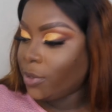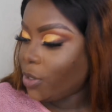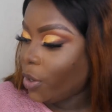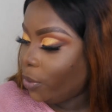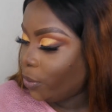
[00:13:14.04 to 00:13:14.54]

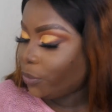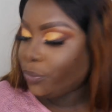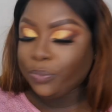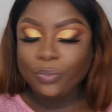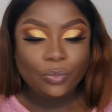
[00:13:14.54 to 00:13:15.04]
So
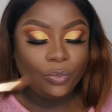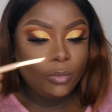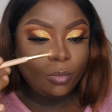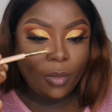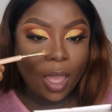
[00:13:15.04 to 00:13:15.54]

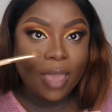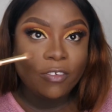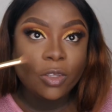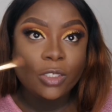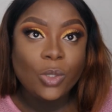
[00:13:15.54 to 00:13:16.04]

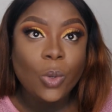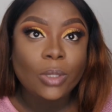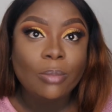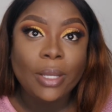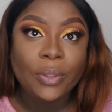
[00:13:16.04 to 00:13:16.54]
I've
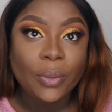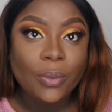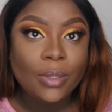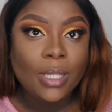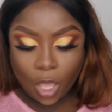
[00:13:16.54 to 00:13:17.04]
contoured my
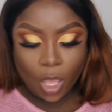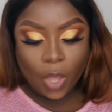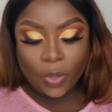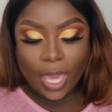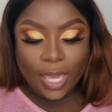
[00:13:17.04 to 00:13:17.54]
nose.
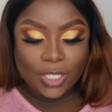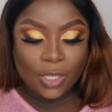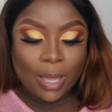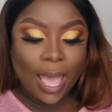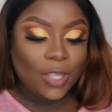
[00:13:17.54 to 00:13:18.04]

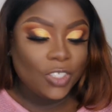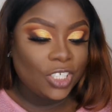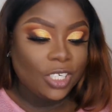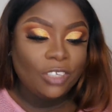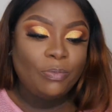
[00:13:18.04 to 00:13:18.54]
My actual
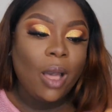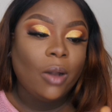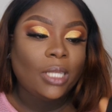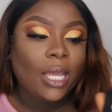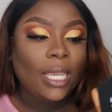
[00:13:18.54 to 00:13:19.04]
shade of
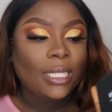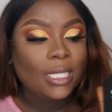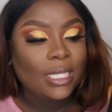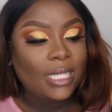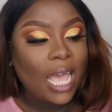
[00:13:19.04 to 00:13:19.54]
powder is
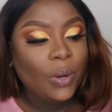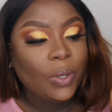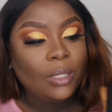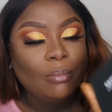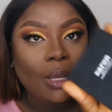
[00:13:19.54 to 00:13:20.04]
the
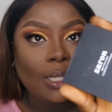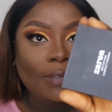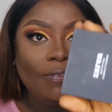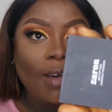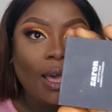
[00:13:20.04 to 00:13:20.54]
Zaran
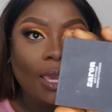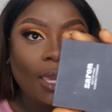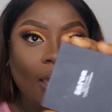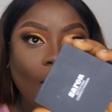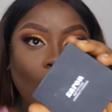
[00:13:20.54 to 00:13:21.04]

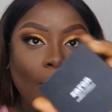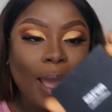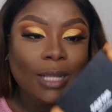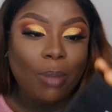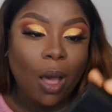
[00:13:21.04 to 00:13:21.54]
Mattifying
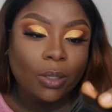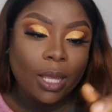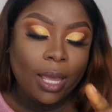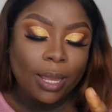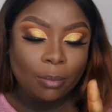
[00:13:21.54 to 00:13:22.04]
Compact Powder,
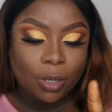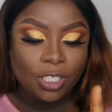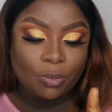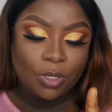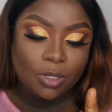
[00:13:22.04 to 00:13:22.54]
and I'm
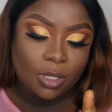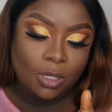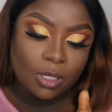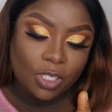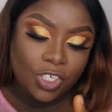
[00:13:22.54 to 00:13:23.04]
going to be
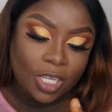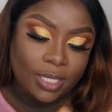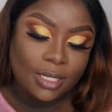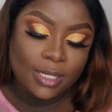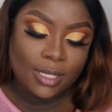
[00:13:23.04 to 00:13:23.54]
using the
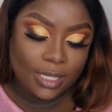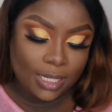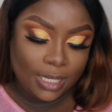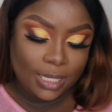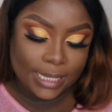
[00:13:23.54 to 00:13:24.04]
shade
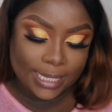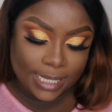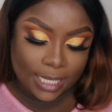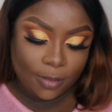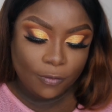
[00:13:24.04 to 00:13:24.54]

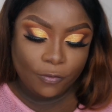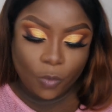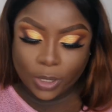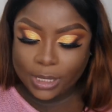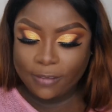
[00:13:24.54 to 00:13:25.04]

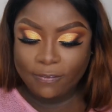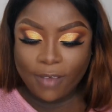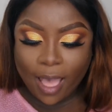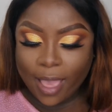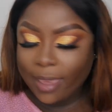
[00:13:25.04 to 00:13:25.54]

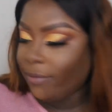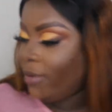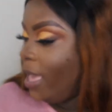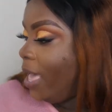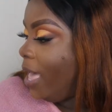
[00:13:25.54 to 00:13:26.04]
ZZ45,